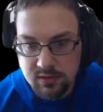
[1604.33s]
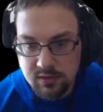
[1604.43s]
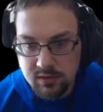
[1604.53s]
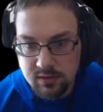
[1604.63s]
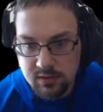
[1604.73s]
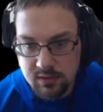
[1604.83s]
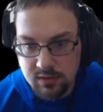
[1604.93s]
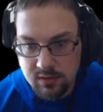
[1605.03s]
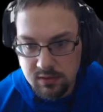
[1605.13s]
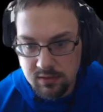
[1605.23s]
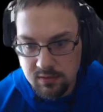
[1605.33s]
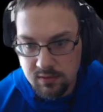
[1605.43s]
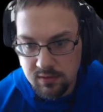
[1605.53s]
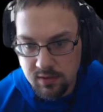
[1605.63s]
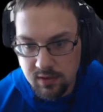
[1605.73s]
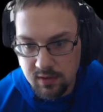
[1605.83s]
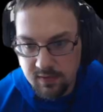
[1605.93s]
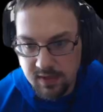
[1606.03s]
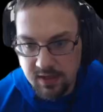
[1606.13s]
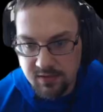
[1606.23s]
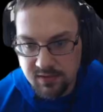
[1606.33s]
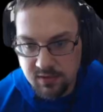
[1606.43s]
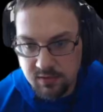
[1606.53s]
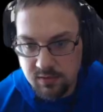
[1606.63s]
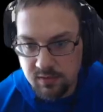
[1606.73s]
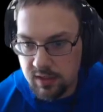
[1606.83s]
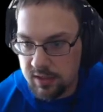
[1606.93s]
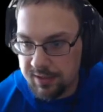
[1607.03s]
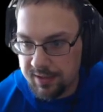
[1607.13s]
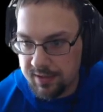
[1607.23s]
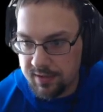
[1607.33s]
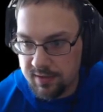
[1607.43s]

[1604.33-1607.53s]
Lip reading: Alright, 1,000 gold there.